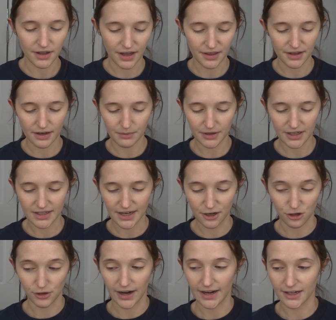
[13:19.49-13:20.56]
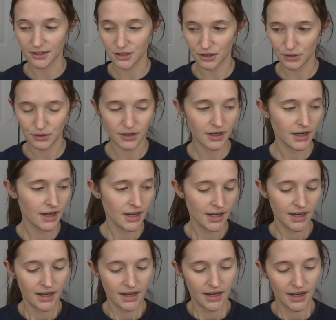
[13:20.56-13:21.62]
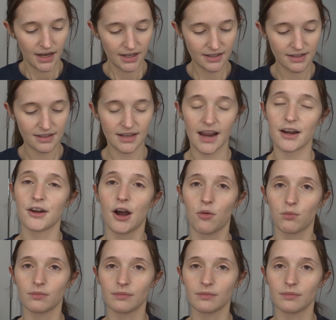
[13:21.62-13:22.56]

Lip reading: I think I'm gonna take Gratitude and set, no.